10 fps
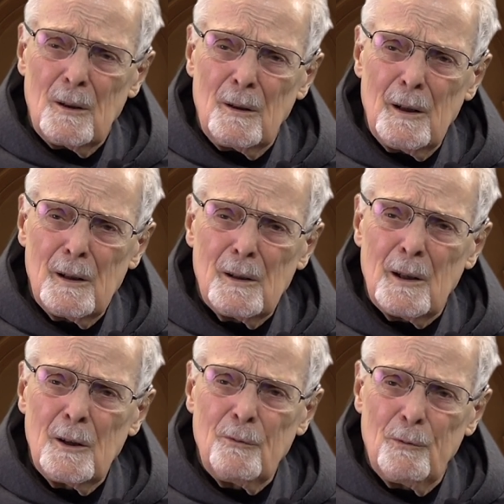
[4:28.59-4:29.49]
on
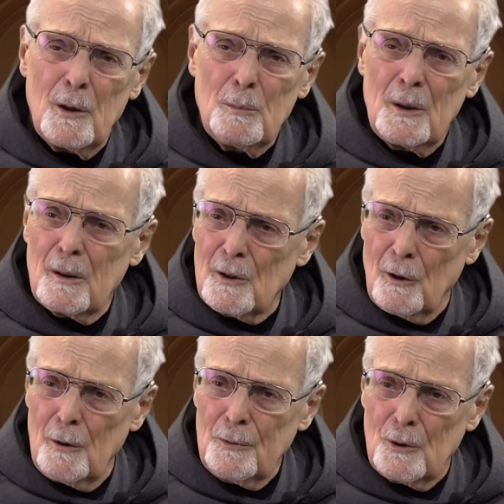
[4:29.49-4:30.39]
a former
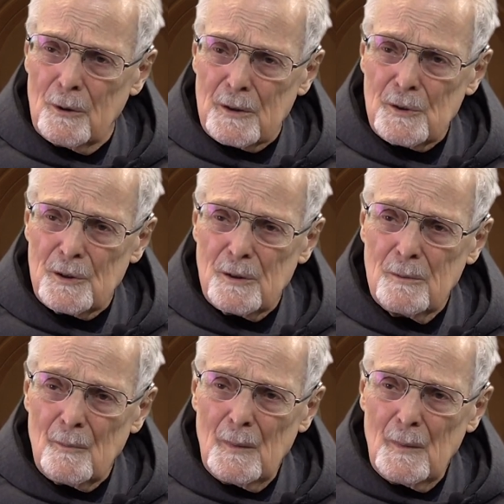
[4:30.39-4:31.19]
golf course,